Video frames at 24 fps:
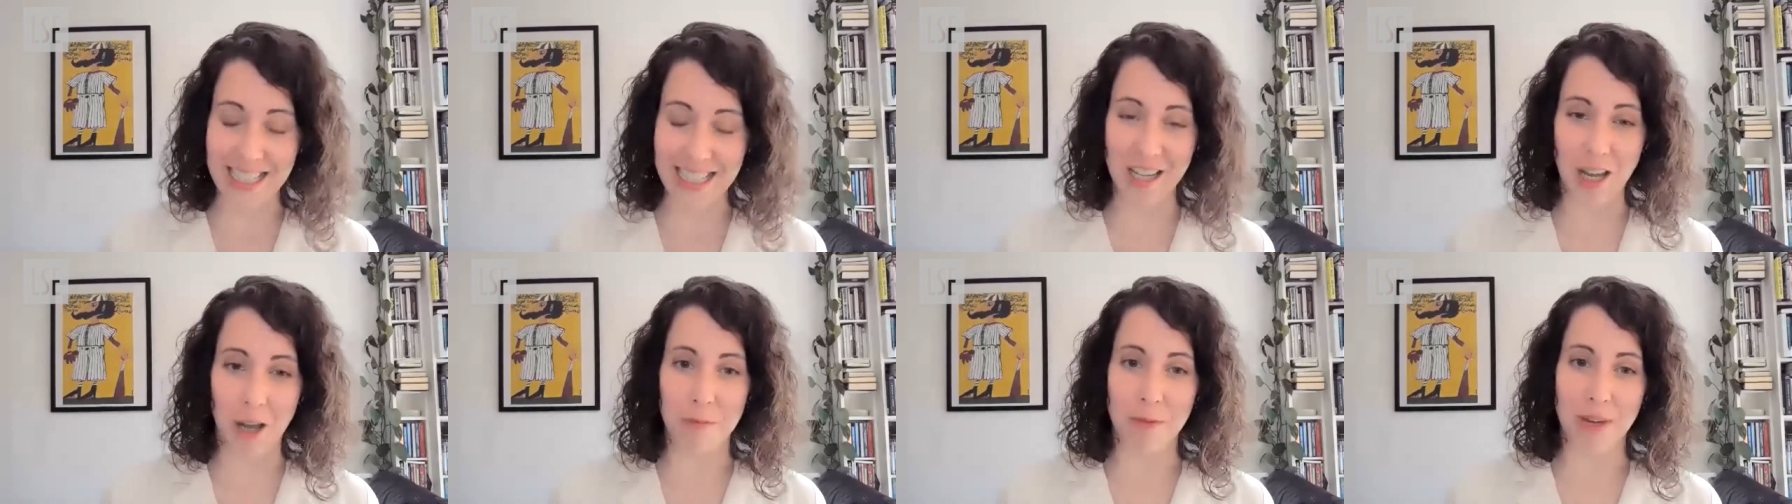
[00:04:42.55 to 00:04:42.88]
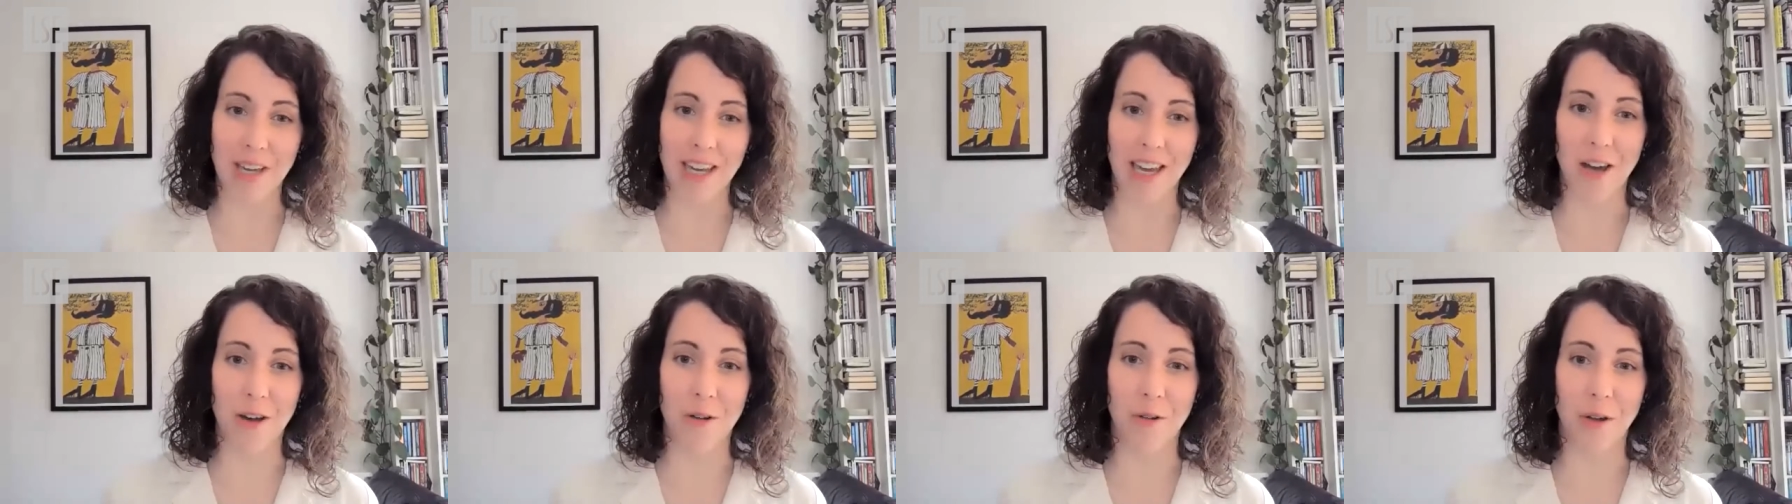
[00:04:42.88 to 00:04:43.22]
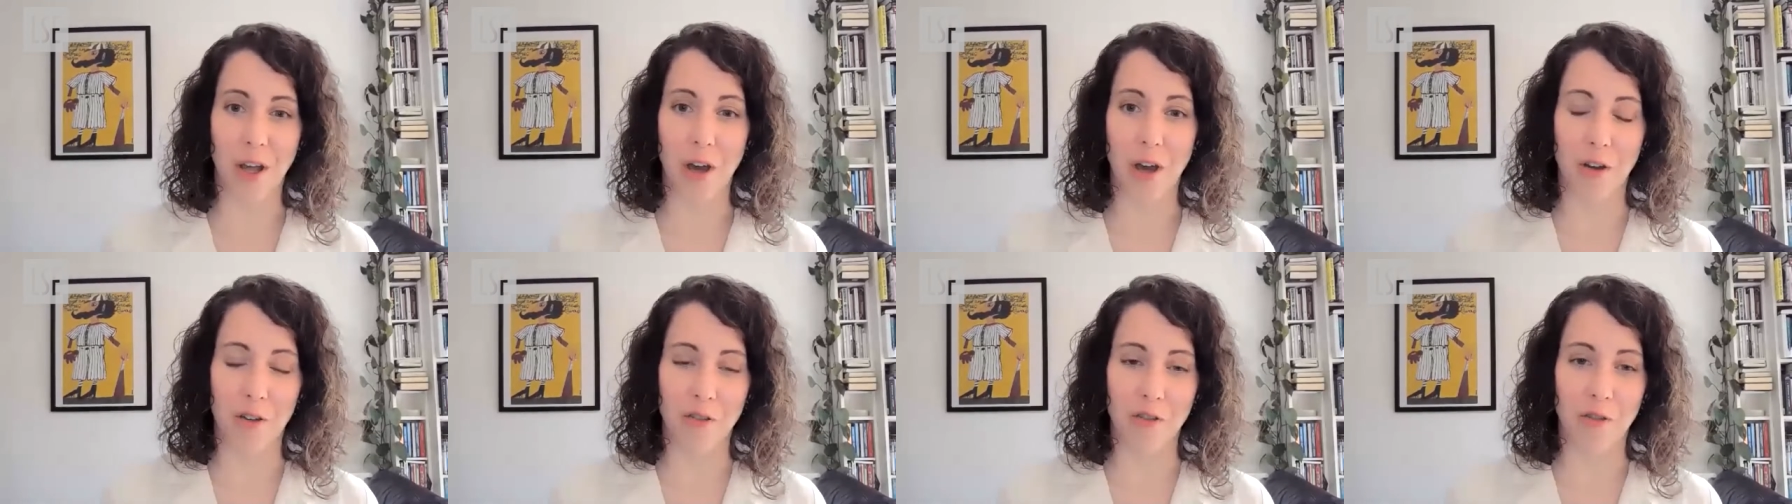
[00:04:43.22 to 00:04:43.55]
coming out
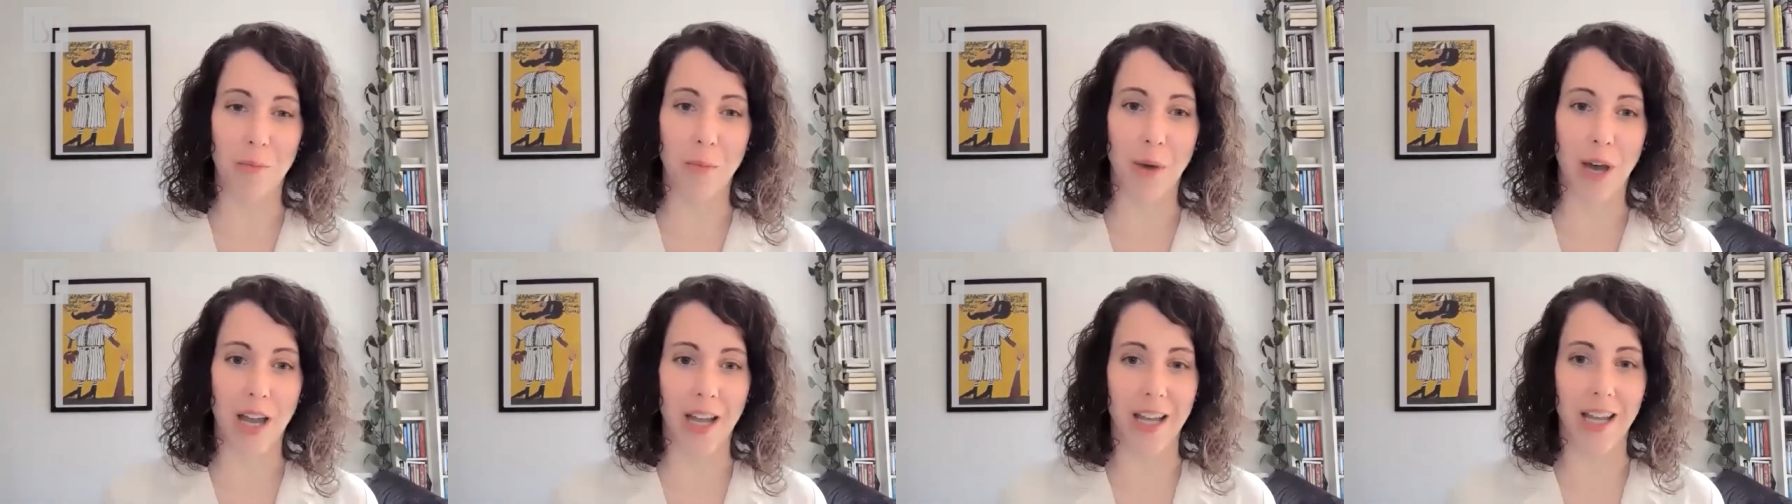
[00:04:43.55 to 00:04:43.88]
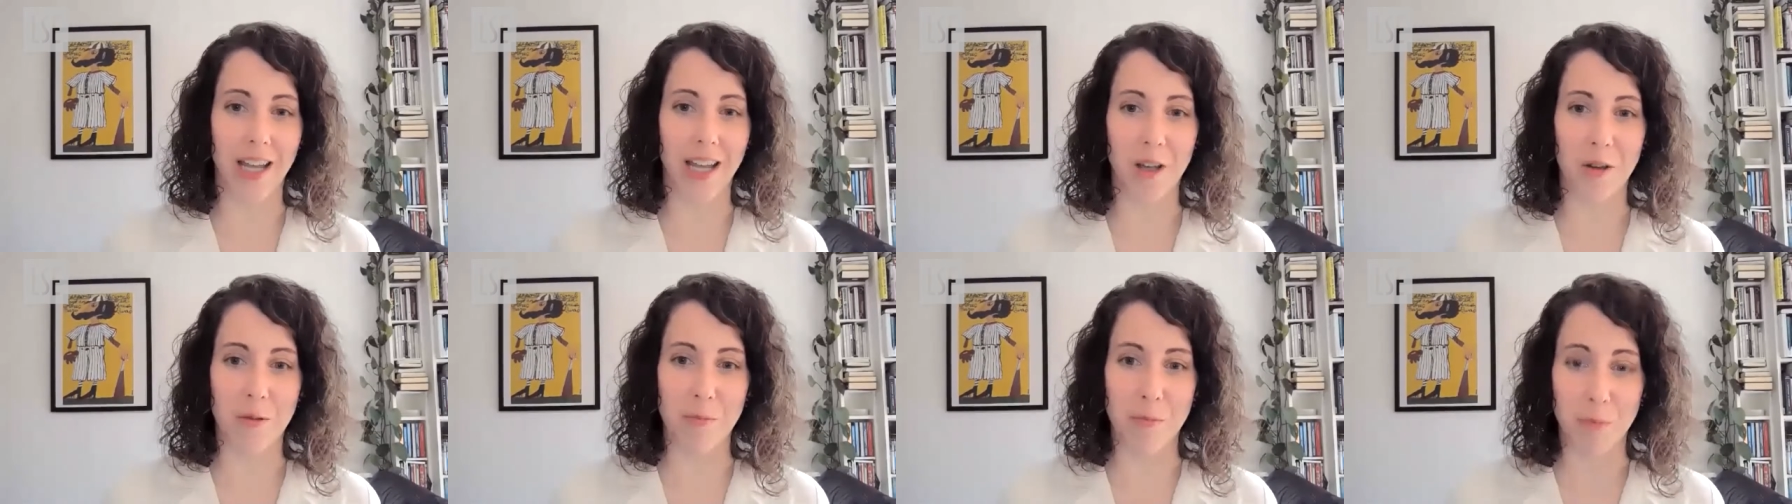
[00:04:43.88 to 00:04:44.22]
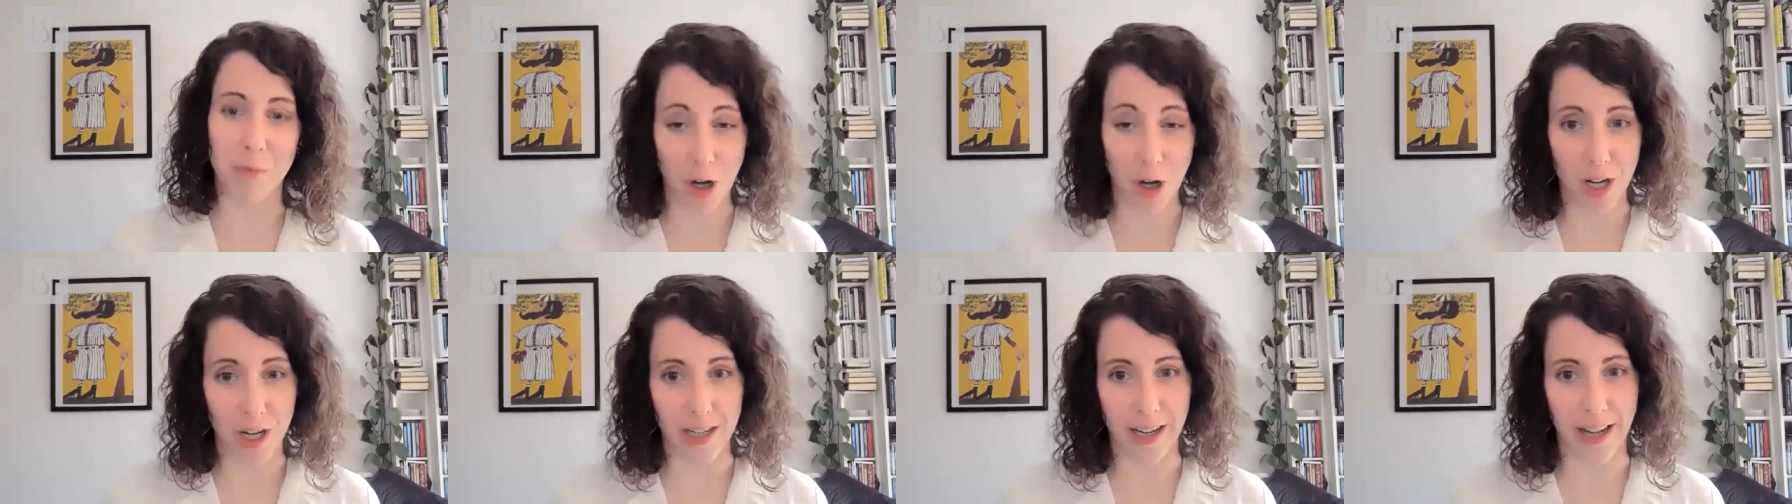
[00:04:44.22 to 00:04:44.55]
of my
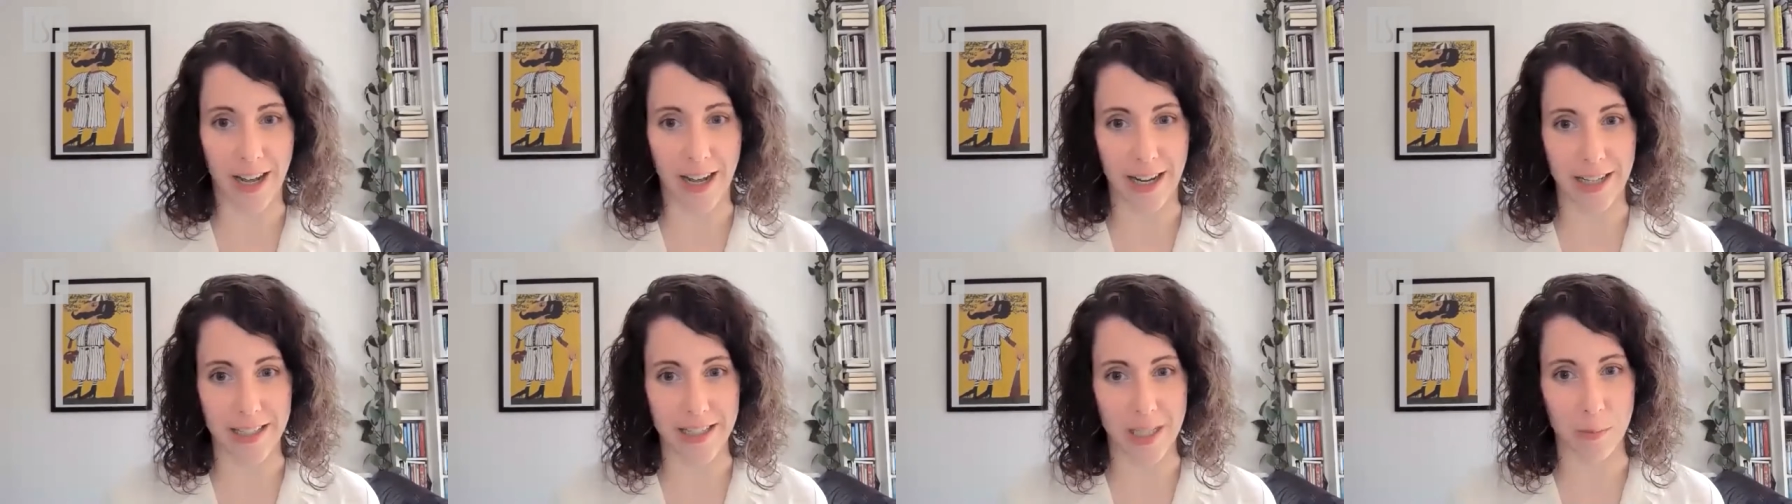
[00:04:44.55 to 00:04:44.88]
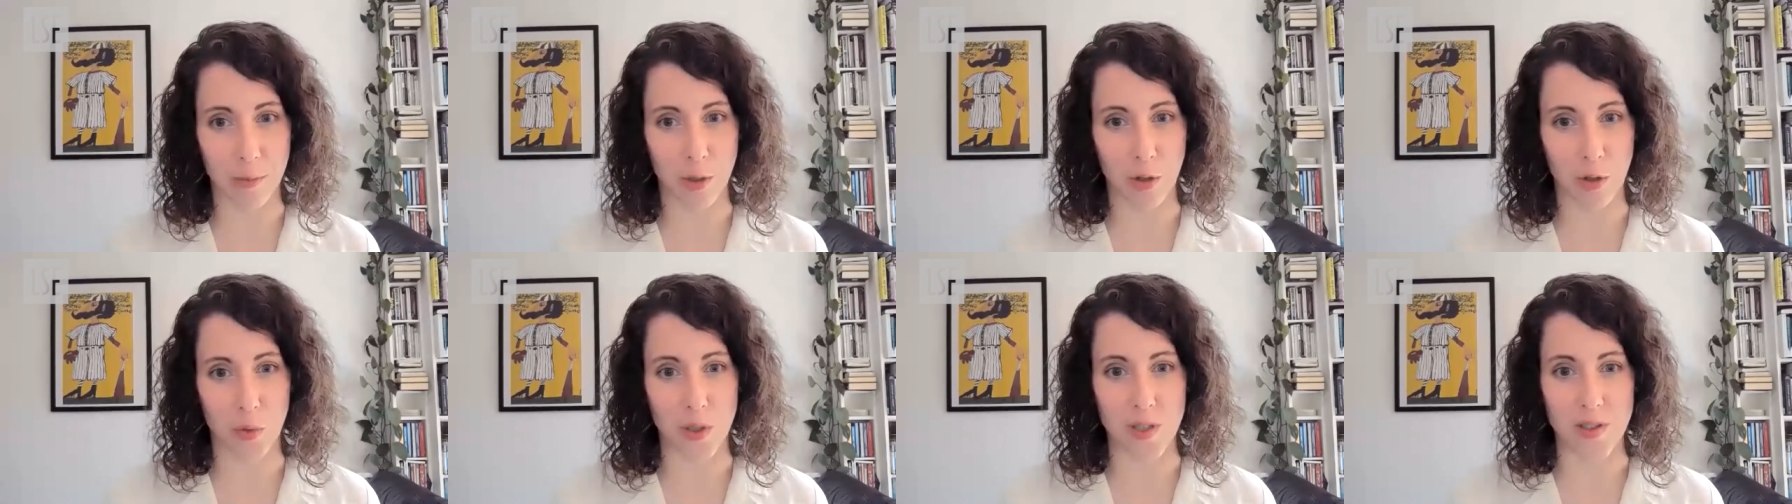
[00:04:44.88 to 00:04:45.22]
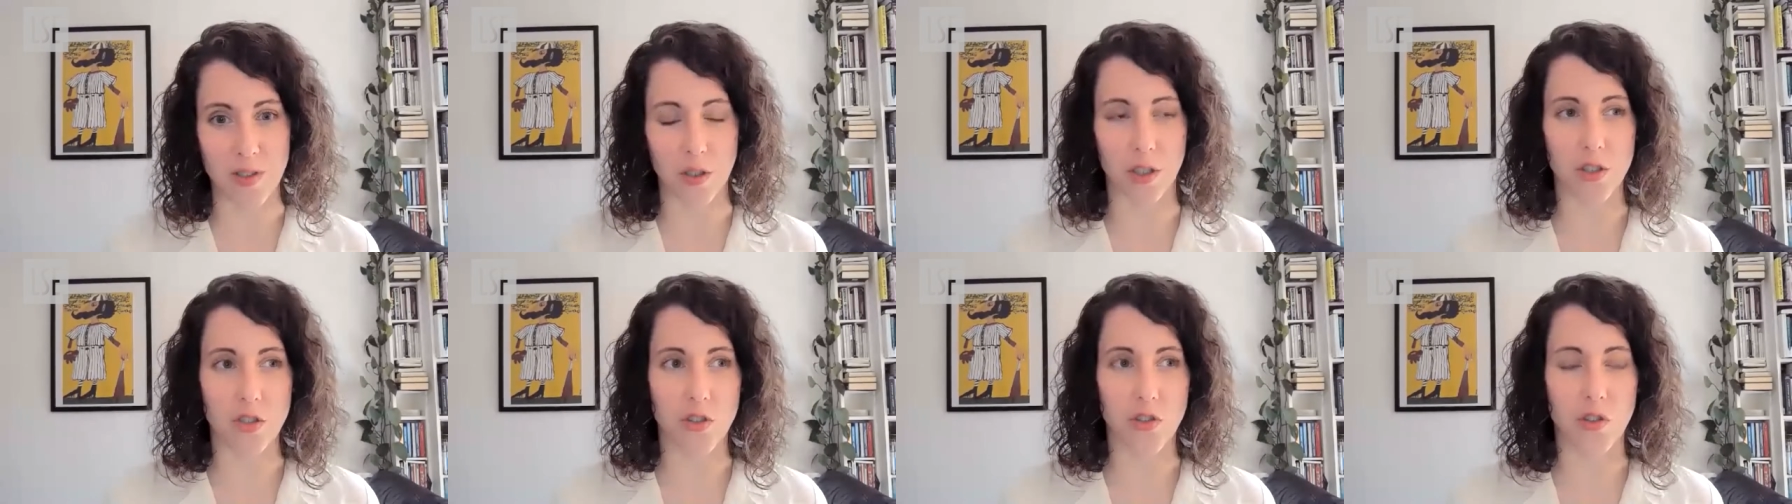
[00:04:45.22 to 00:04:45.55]
broad academic
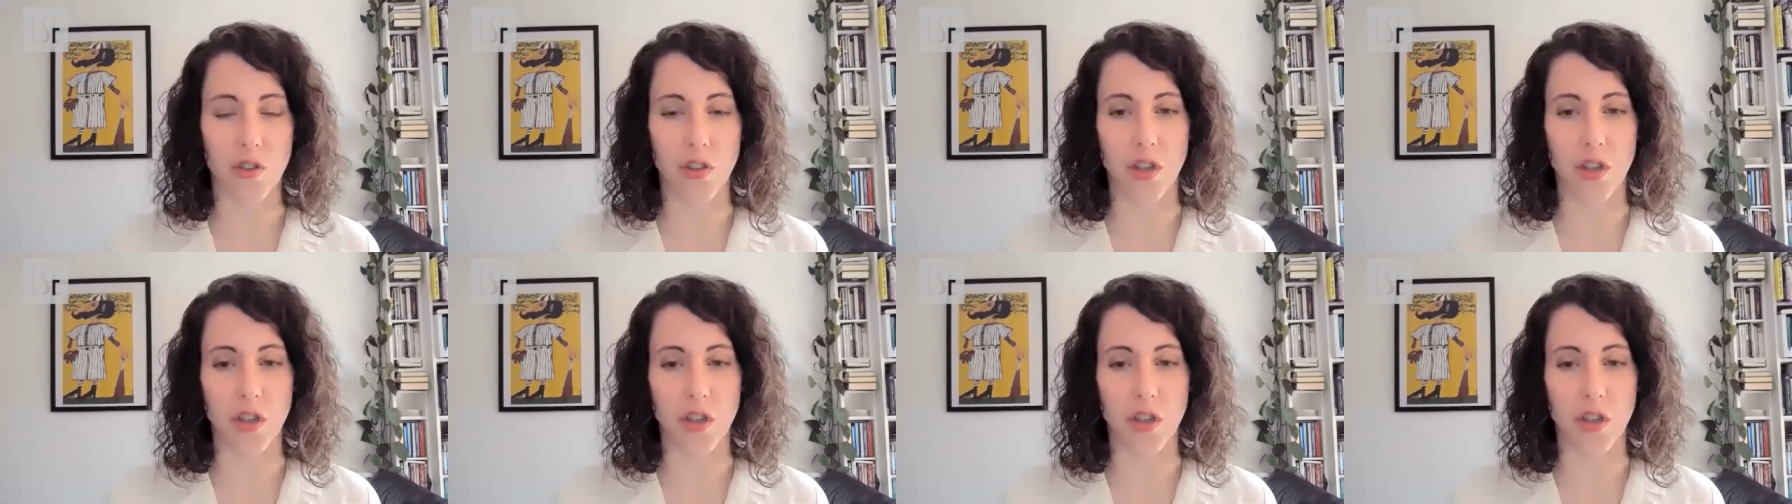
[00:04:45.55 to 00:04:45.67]
research,